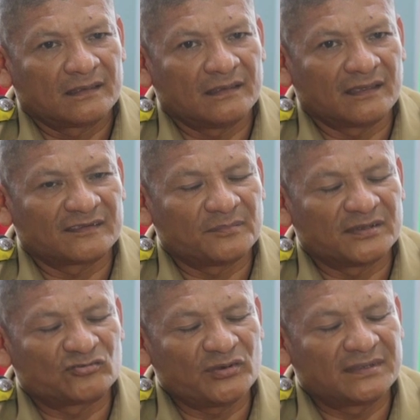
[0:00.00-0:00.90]
He has
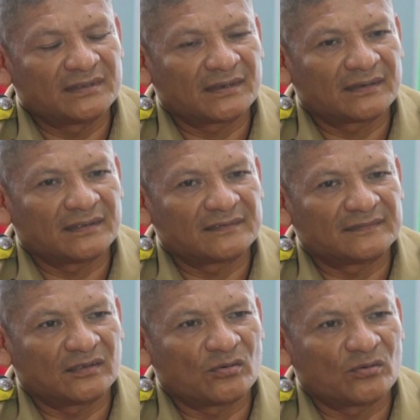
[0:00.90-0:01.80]
been treated and
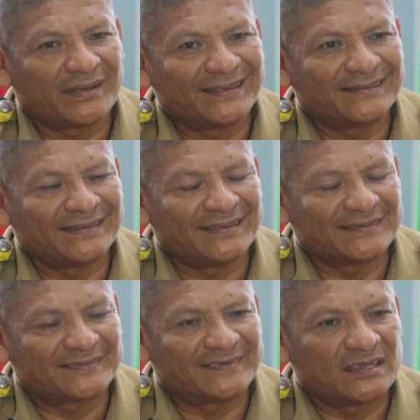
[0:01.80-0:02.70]
is now in a
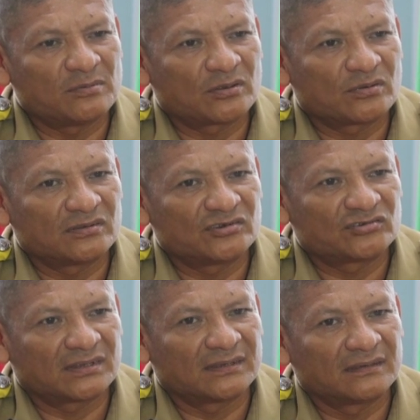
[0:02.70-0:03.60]
stable
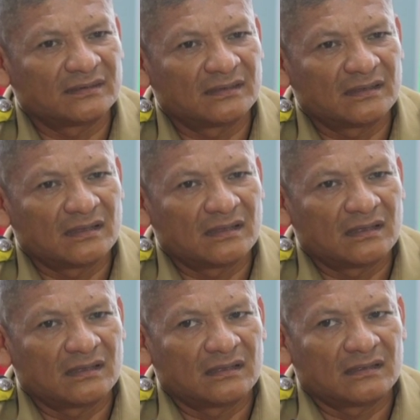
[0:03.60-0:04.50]
condition.
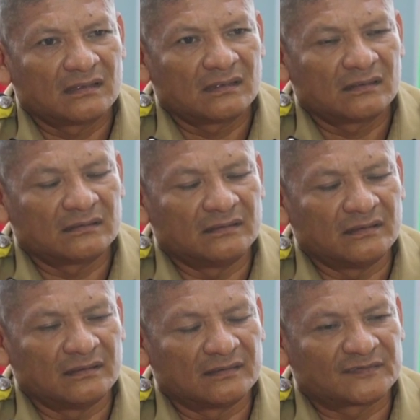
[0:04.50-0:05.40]

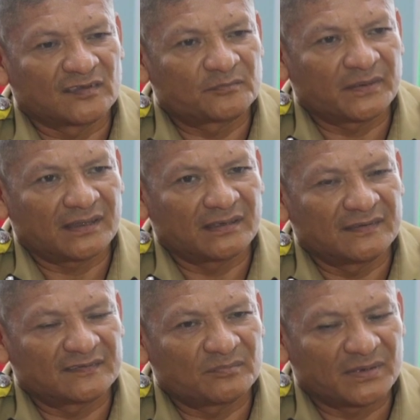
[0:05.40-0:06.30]
The suspect in
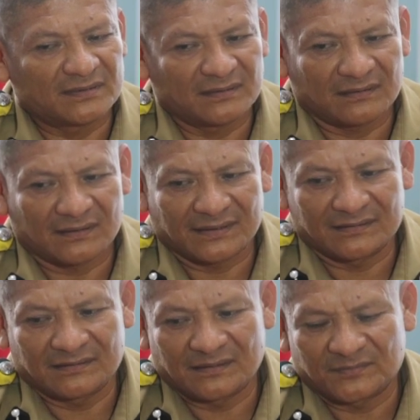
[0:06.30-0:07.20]
this matter
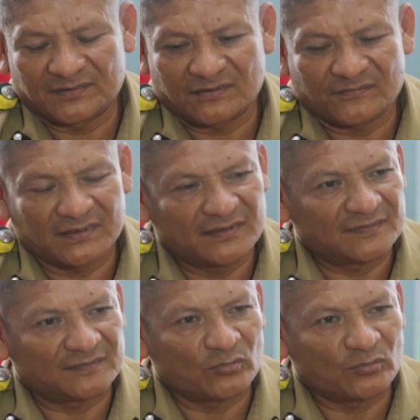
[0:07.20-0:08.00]
handed himself in this